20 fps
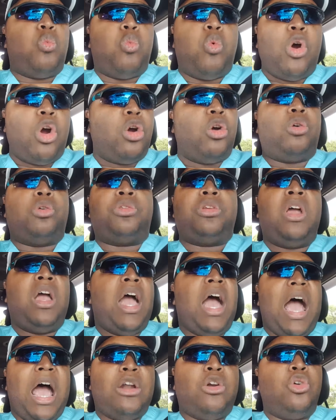know of any
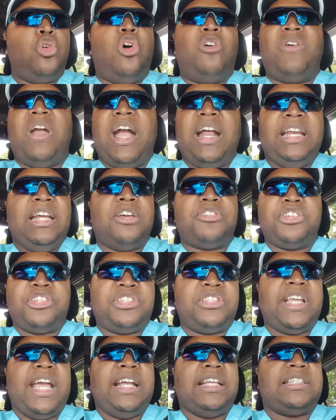other states that do
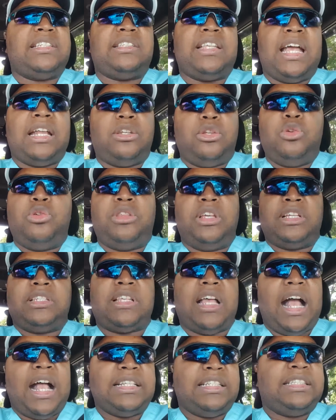this. I just think it's just
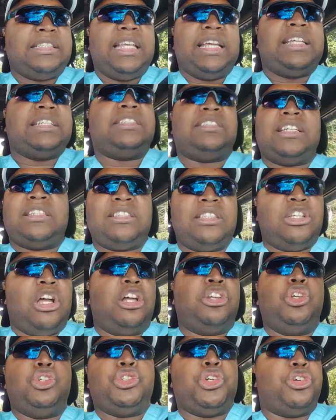a New Jersey thing.
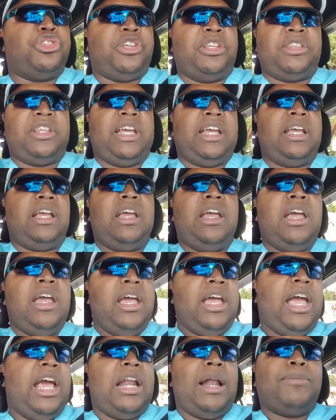And I'm sure it has to
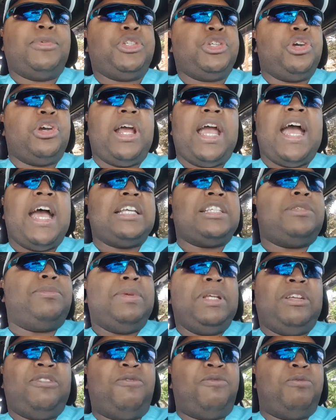be because of
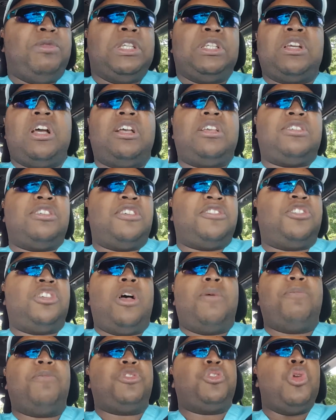some stupid
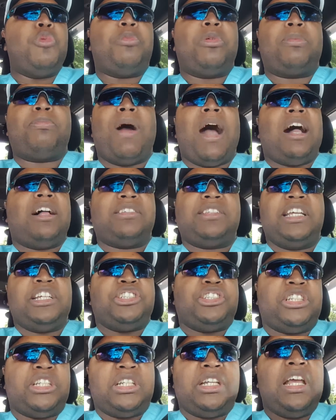politician that got
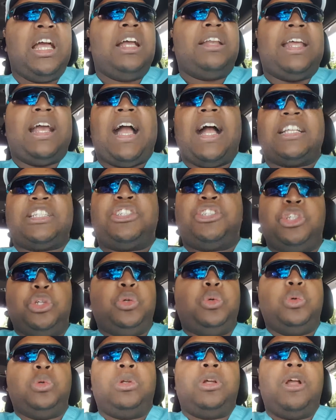sued, and
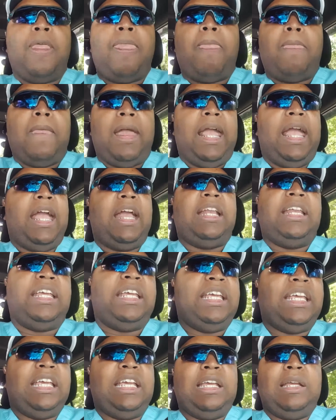he made
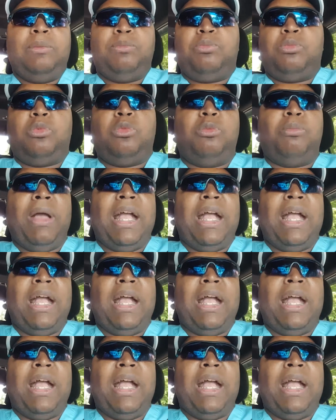it his life,